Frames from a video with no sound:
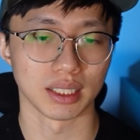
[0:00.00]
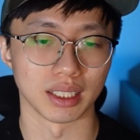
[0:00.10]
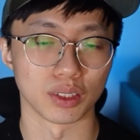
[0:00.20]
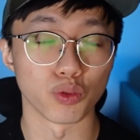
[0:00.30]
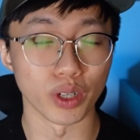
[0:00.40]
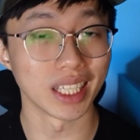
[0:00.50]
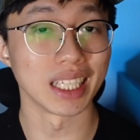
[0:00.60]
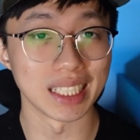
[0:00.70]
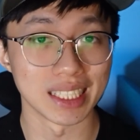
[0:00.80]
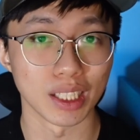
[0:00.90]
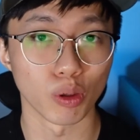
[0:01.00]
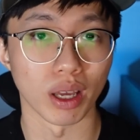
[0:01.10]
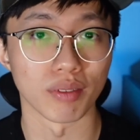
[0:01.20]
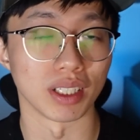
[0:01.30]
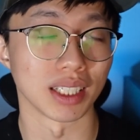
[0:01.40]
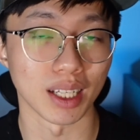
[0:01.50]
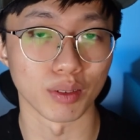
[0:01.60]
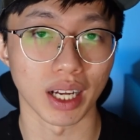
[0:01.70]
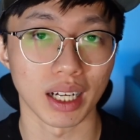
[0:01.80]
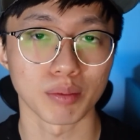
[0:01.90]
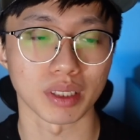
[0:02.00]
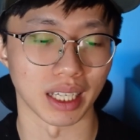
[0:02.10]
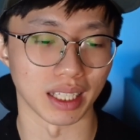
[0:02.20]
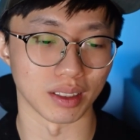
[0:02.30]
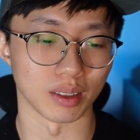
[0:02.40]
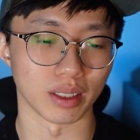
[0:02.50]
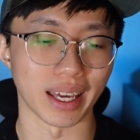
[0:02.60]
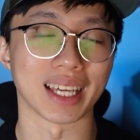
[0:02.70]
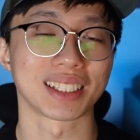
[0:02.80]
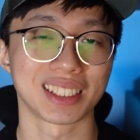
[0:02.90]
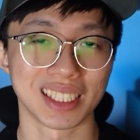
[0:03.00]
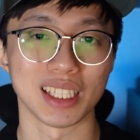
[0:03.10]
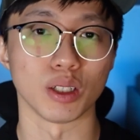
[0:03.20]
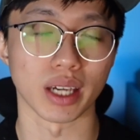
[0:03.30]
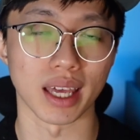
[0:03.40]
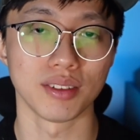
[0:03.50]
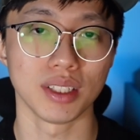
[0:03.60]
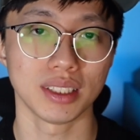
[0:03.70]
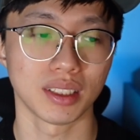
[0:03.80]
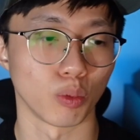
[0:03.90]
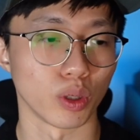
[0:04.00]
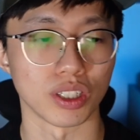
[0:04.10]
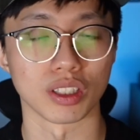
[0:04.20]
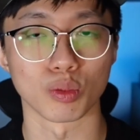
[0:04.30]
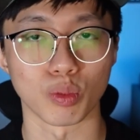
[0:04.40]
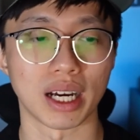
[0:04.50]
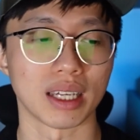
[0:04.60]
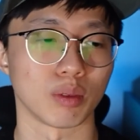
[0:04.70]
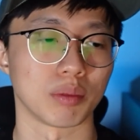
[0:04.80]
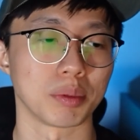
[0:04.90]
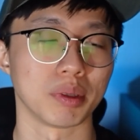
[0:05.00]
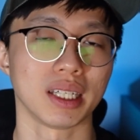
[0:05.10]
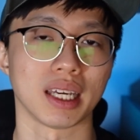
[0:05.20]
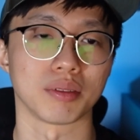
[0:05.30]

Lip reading: it's really easy to have a ton of carbs and exceed your calories, which is why when people